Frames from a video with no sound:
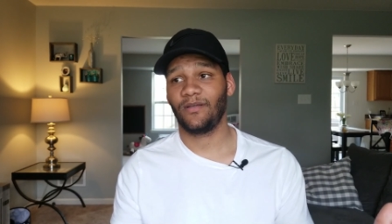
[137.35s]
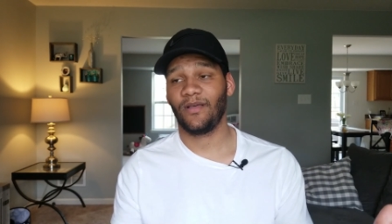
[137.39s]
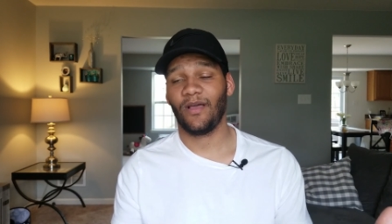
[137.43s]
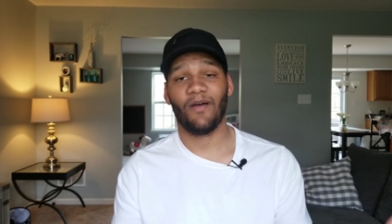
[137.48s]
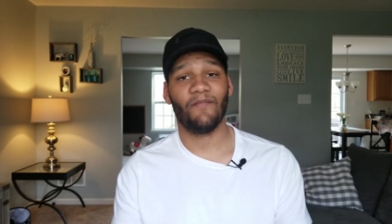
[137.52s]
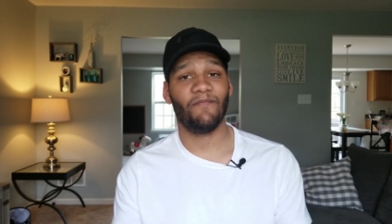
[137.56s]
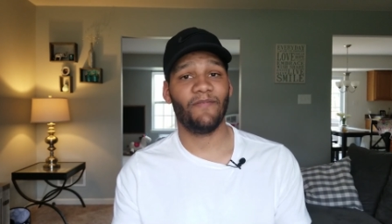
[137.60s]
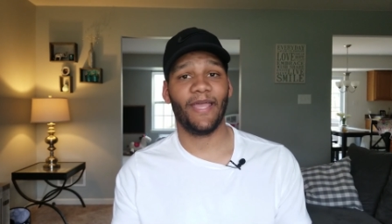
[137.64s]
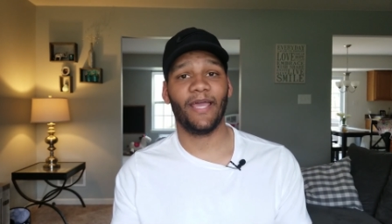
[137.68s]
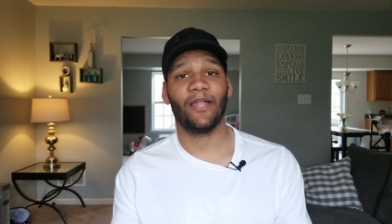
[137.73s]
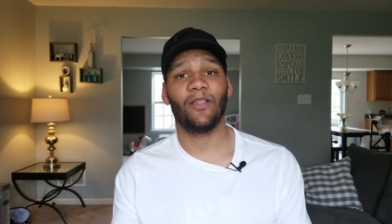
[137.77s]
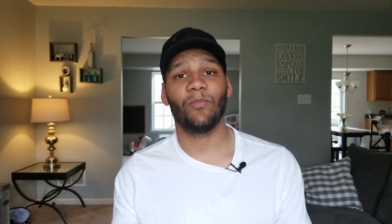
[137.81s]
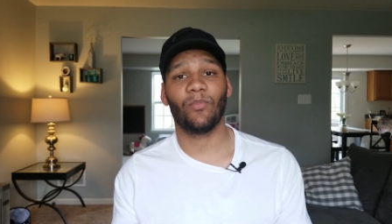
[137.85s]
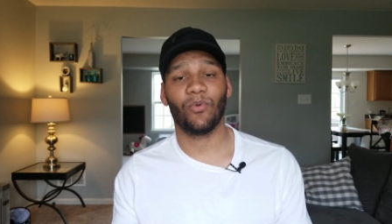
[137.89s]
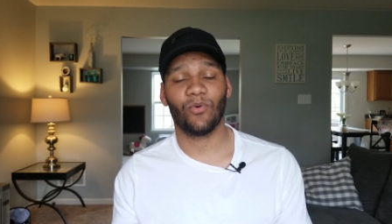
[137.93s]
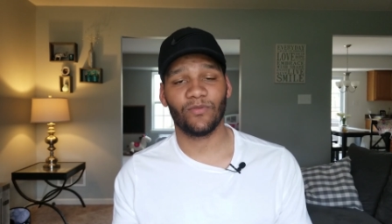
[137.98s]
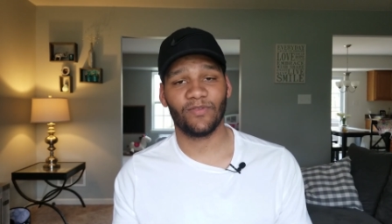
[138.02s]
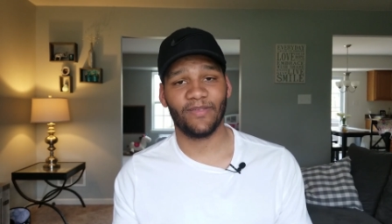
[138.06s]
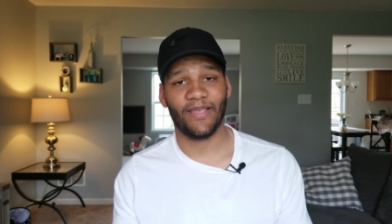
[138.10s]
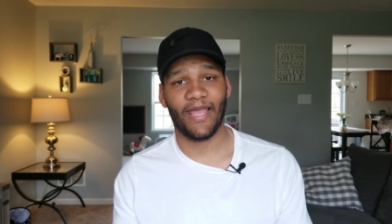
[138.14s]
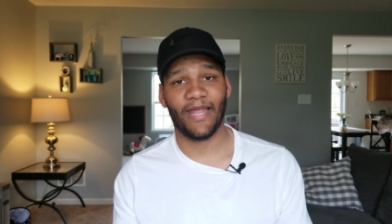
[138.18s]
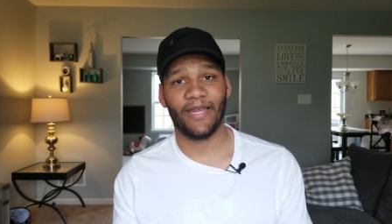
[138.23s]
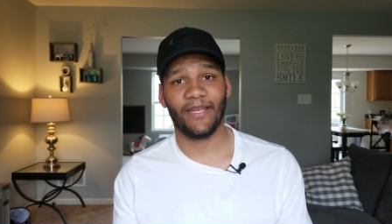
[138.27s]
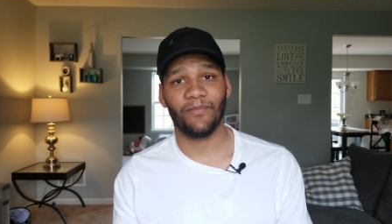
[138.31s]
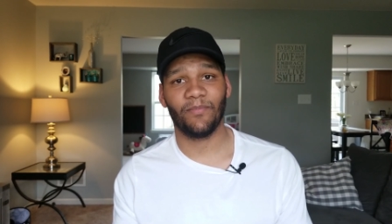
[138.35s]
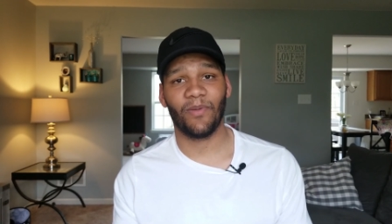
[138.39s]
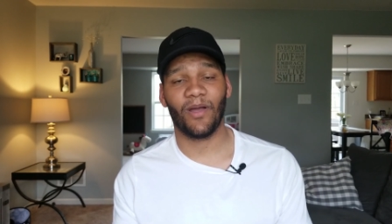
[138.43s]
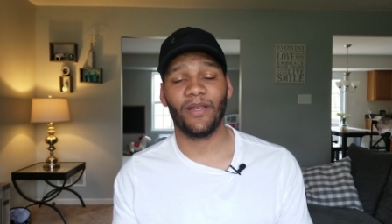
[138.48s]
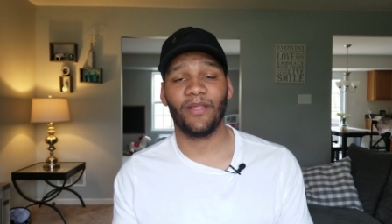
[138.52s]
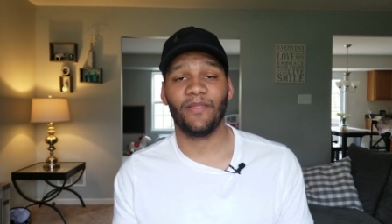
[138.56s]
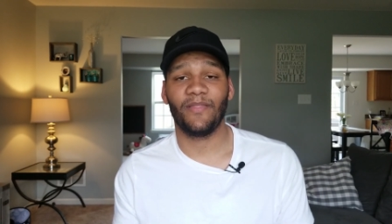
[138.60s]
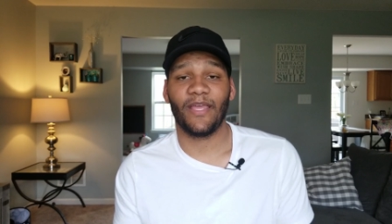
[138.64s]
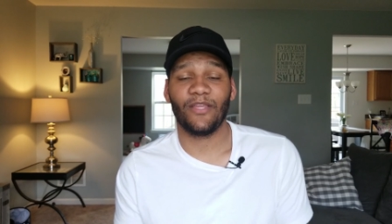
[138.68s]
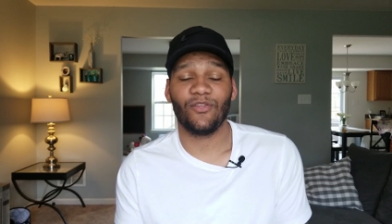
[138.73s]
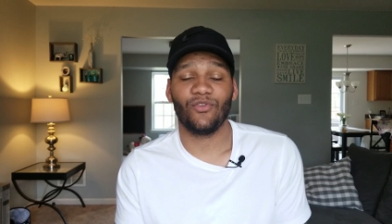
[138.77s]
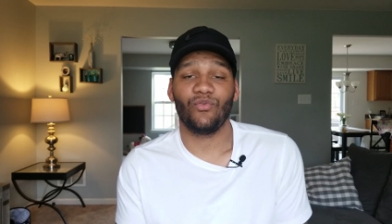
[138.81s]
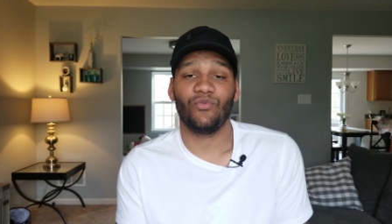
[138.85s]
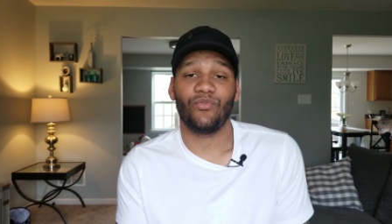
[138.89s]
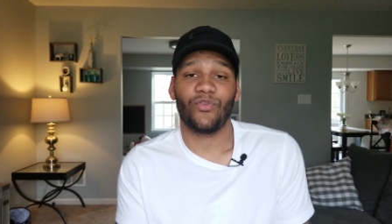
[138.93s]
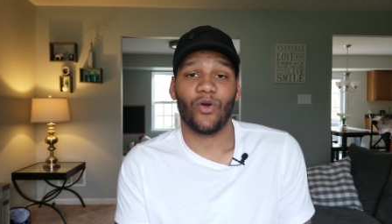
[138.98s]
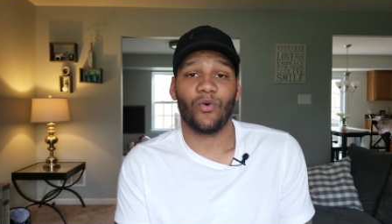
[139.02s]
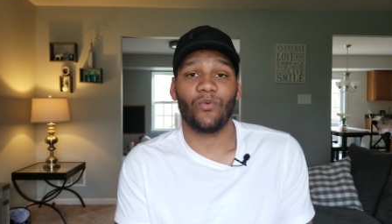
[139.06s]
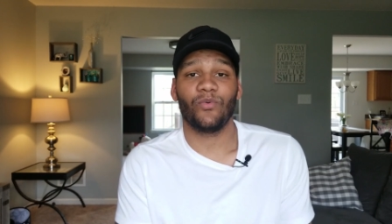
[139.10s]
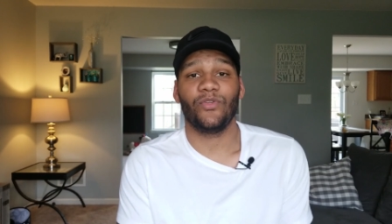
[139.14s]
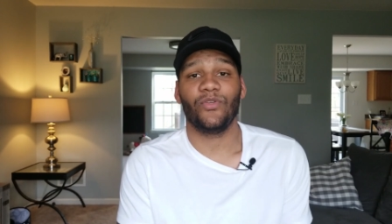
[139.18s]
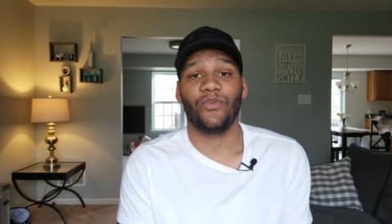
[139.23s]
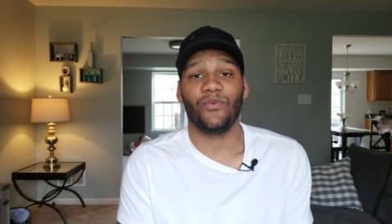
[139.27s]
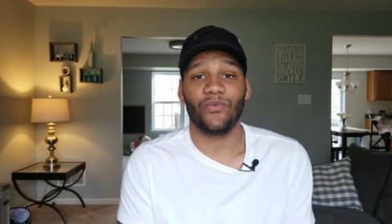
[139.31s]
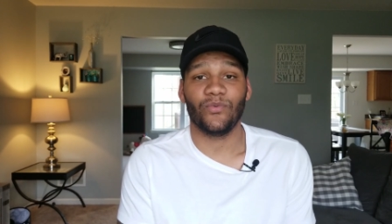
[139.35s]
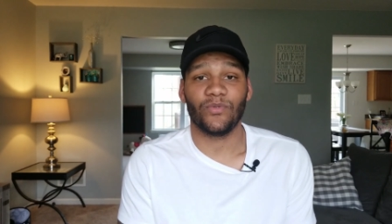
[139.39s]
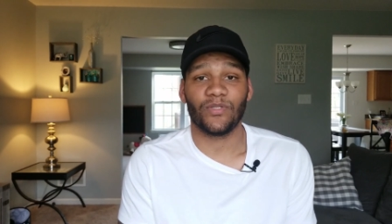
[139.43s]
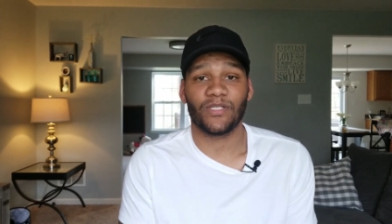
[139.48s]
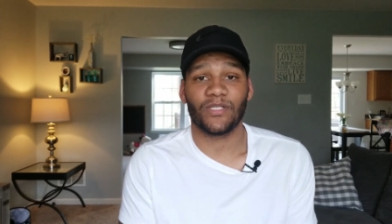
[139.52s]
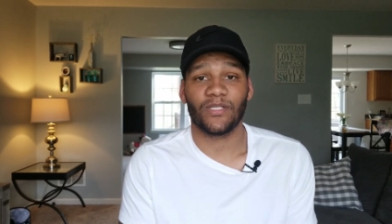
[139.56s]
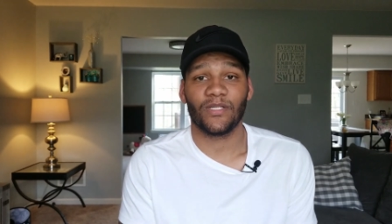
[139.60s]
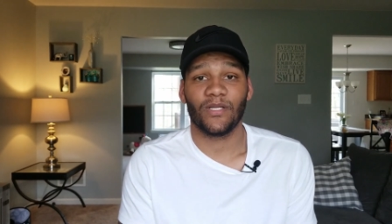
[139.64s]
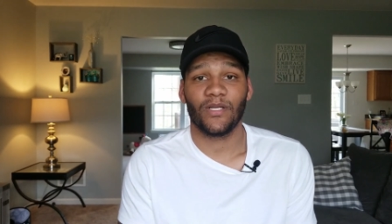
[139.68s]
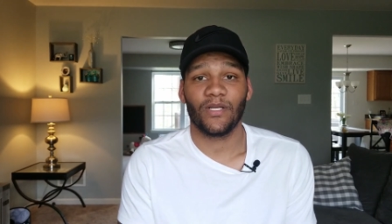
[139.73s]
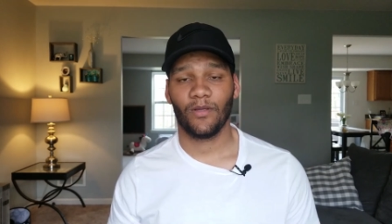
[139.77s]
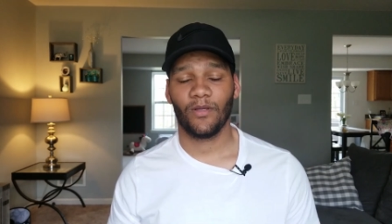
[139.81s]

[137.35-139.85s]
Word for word: available to anybody that you don't use.